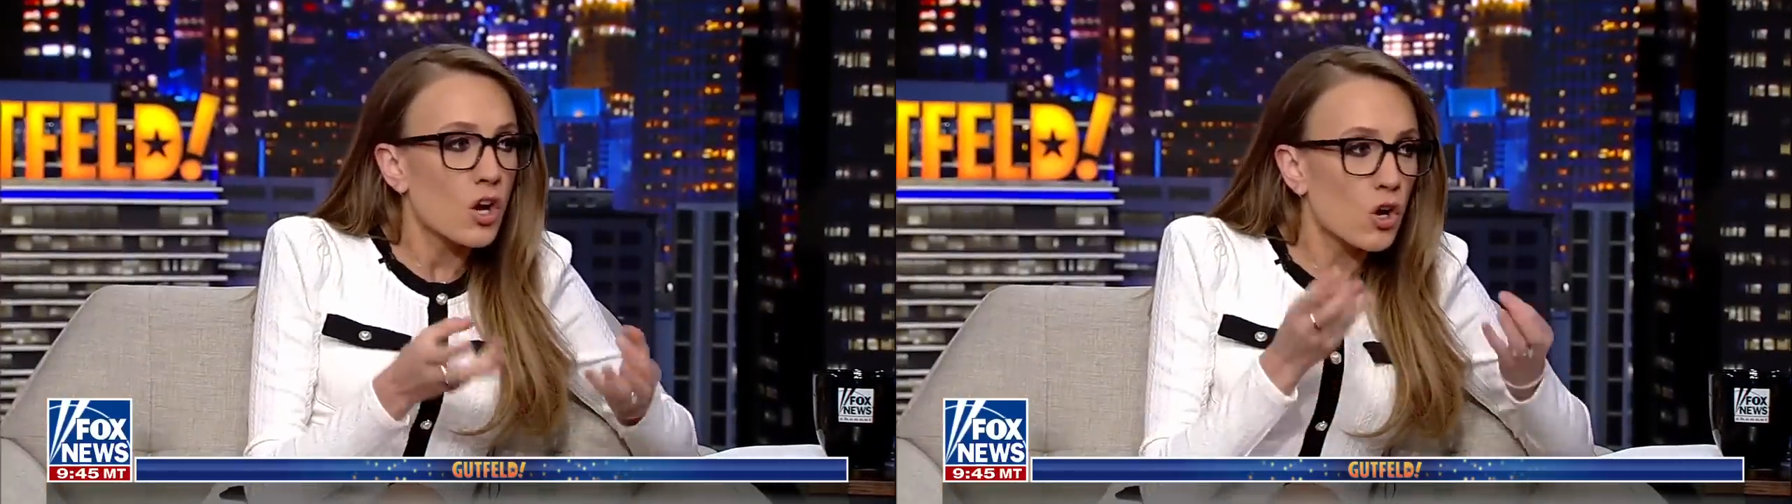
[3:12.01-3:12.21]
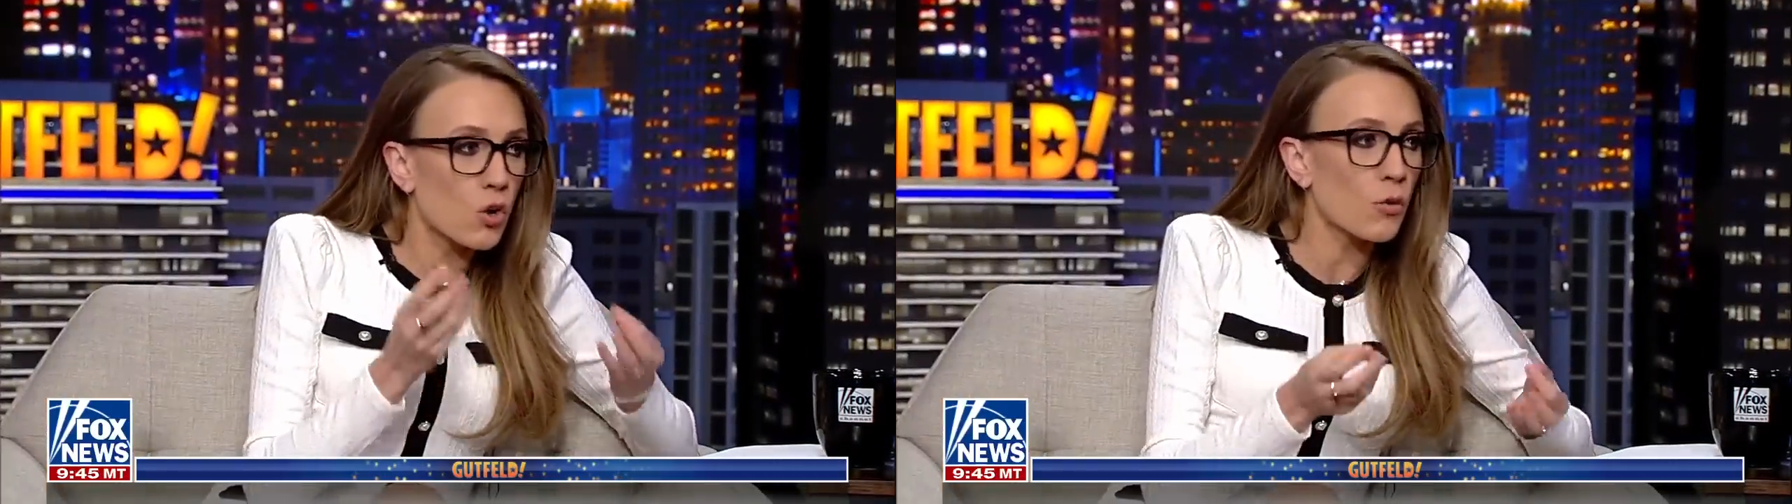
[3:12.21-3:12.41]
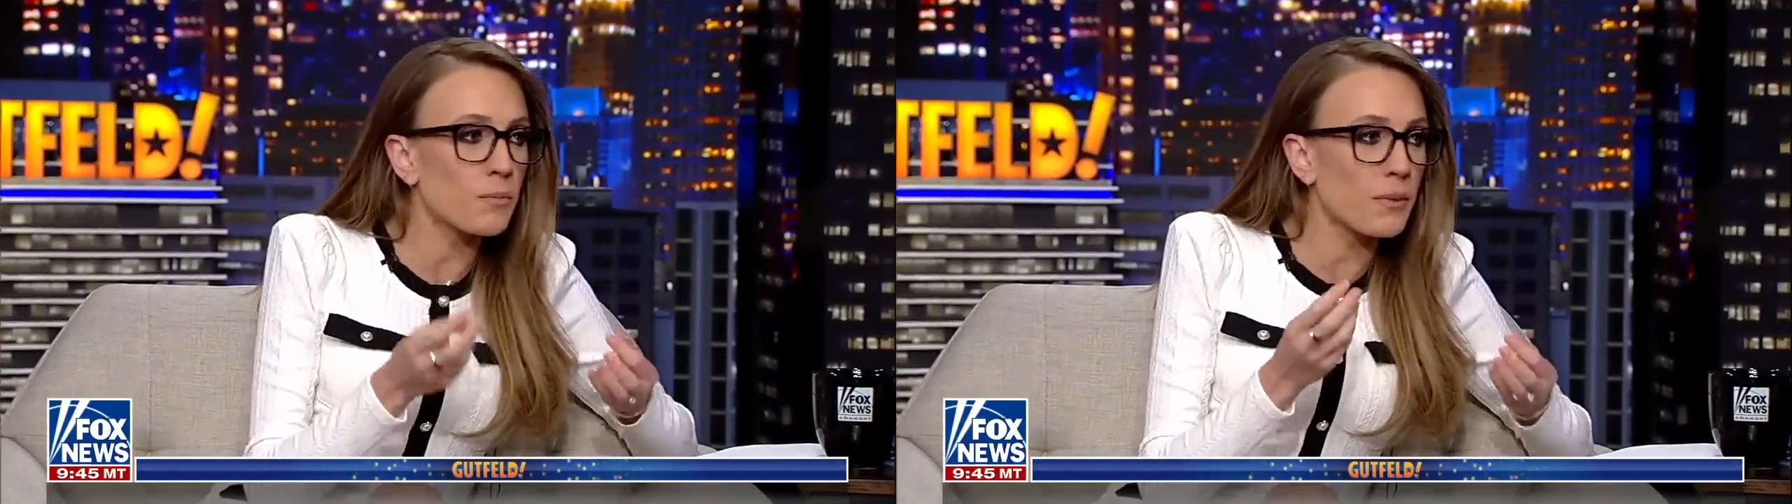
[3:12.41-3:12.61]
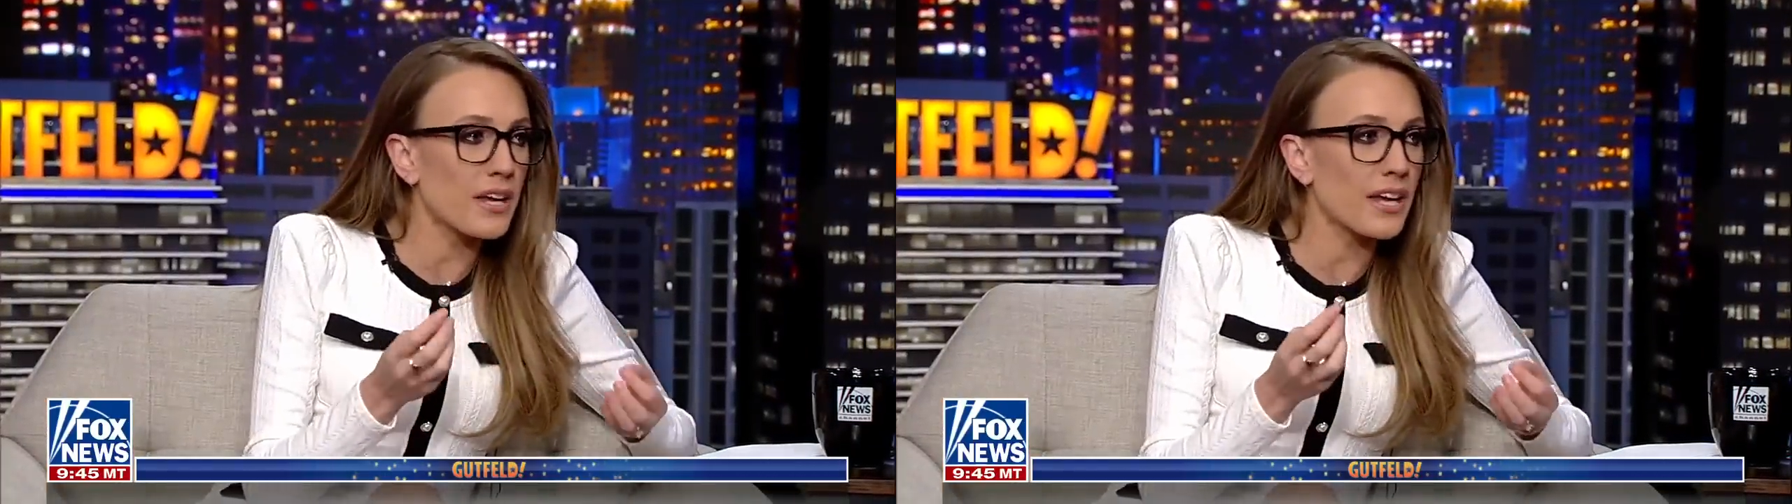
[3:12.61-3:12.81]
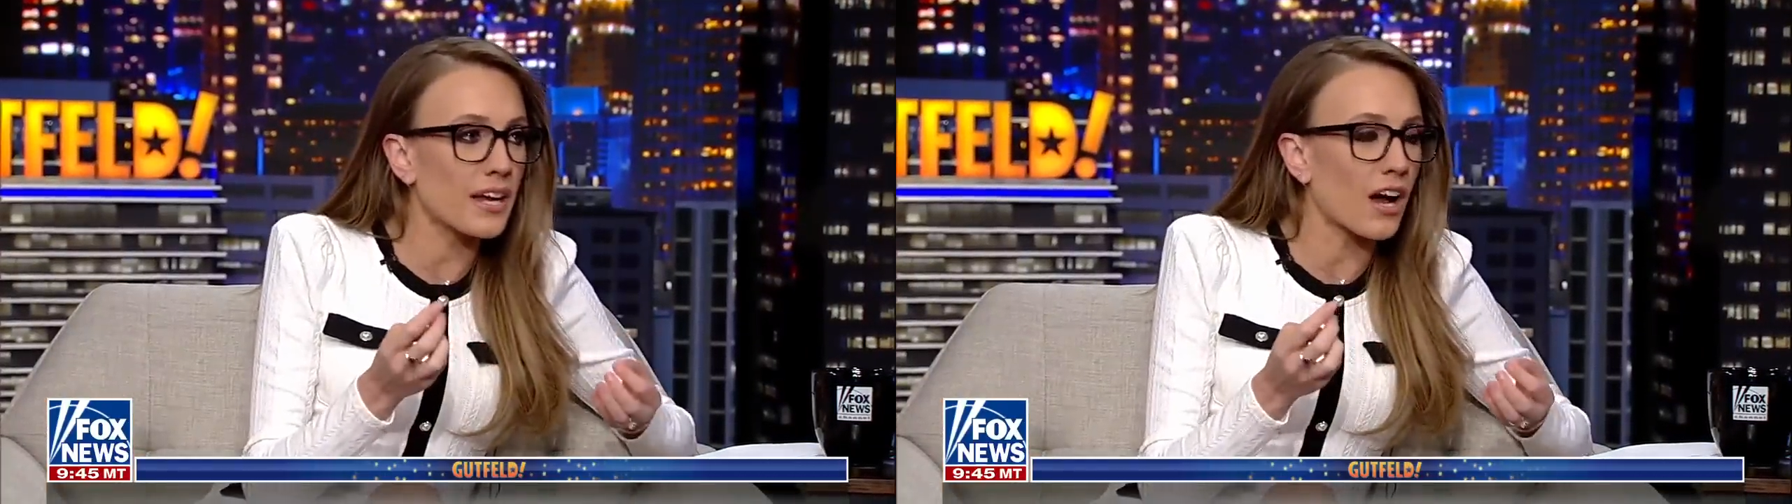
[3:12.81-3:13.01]
who would
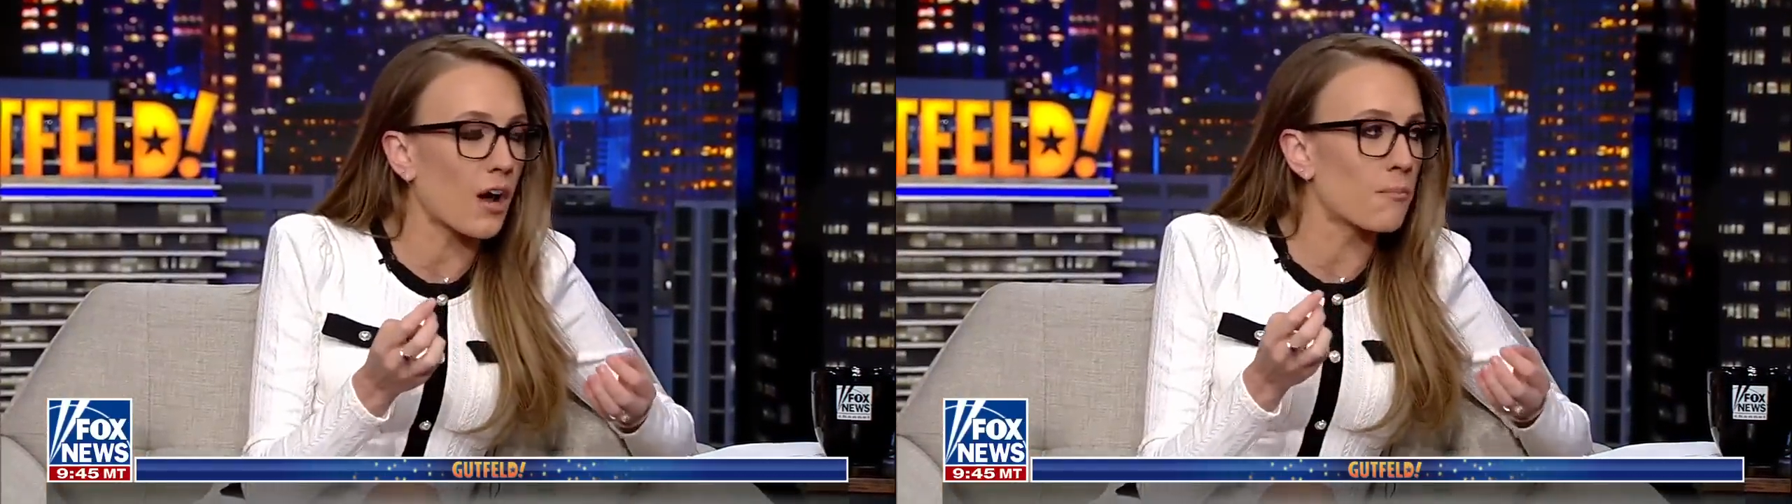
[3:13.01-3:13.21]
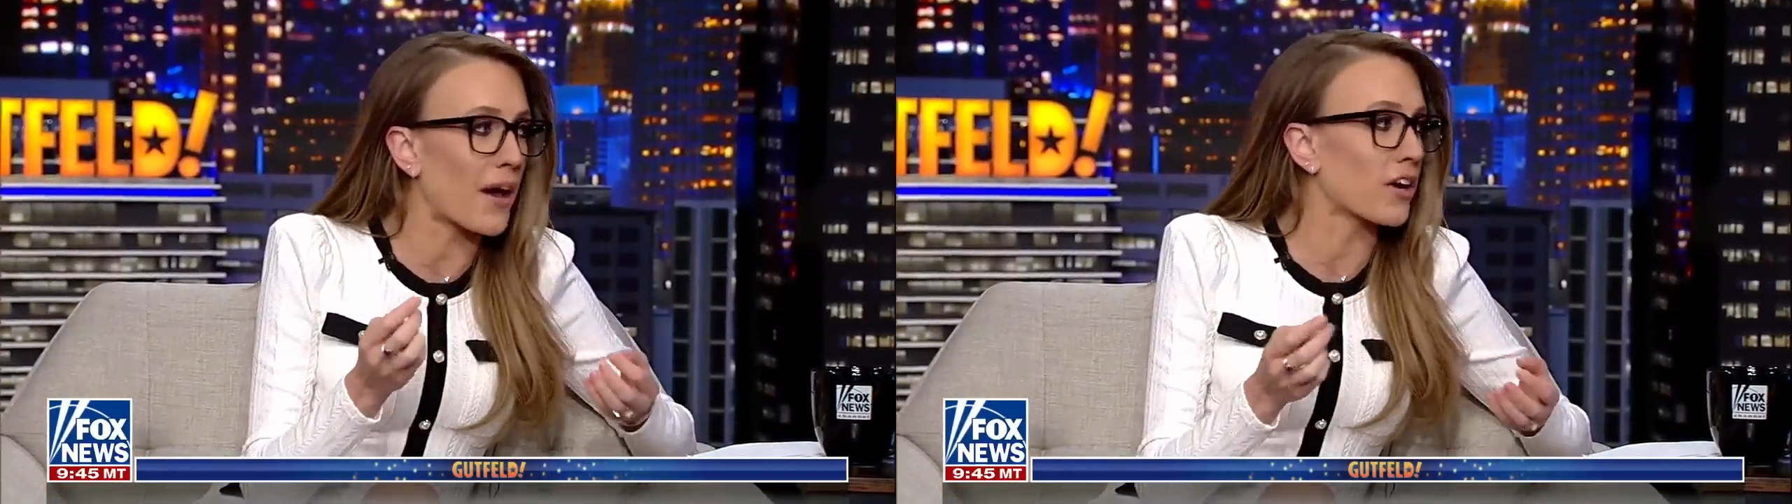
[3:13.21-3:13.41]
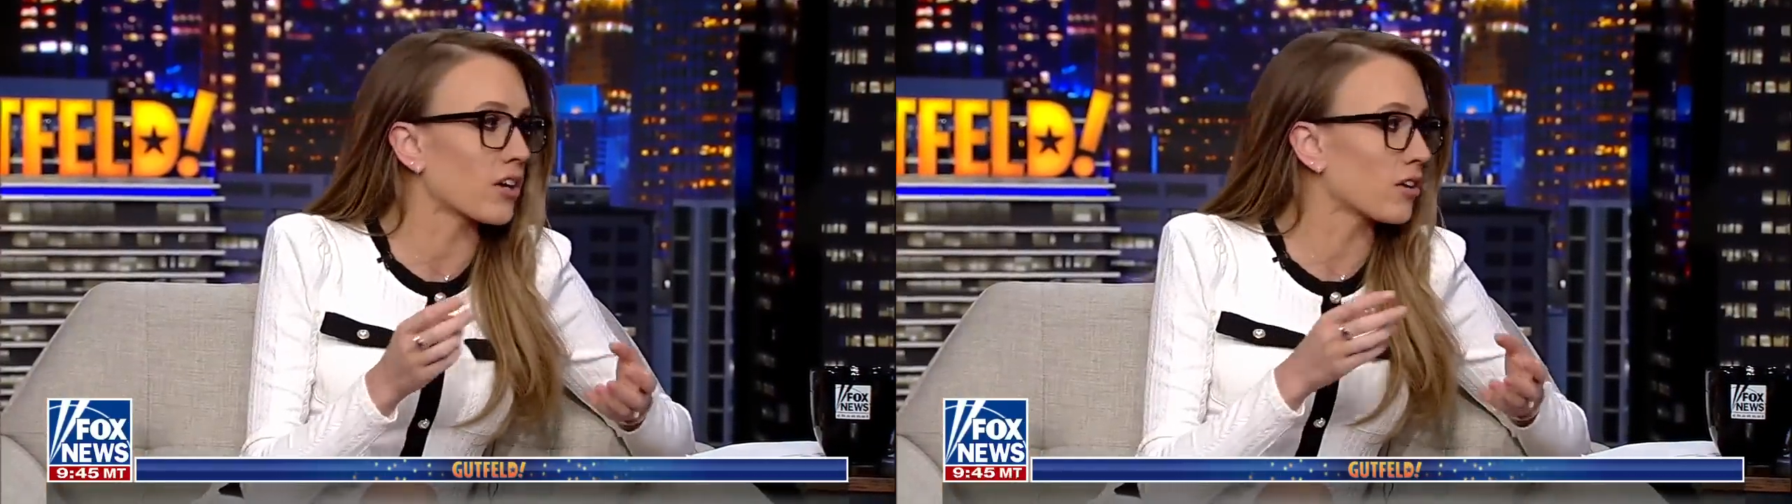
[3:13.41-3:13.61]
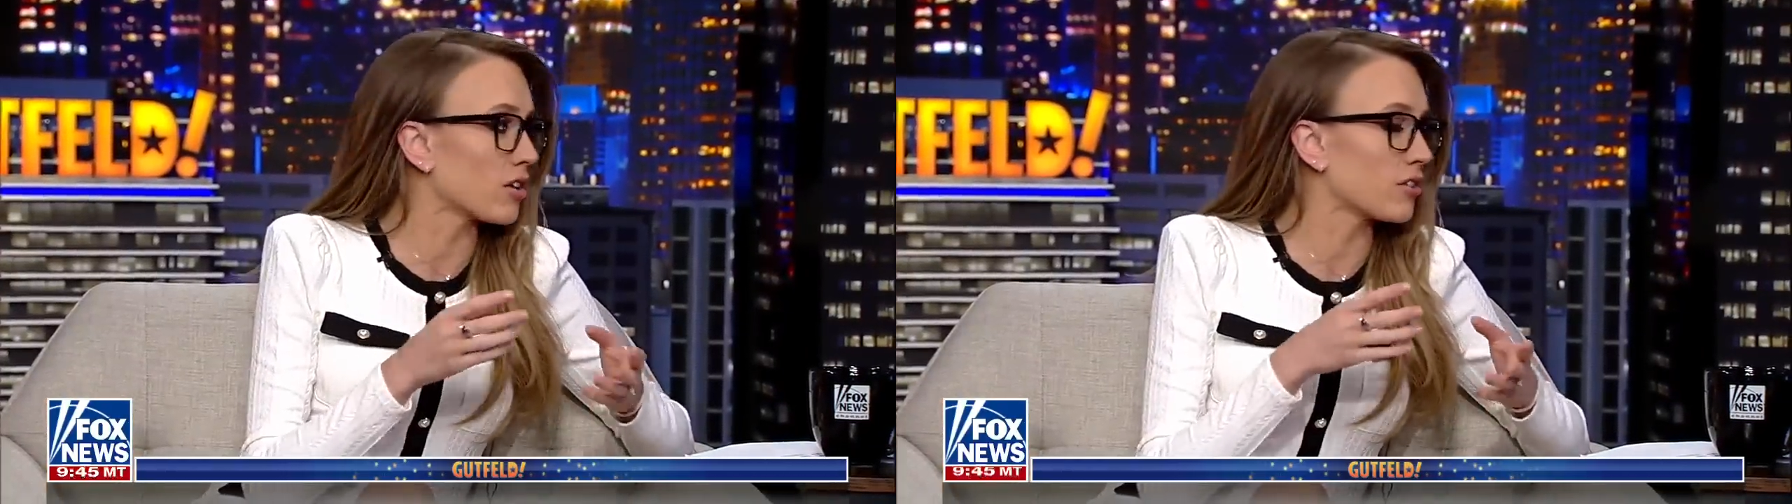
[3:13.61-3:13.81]
be a better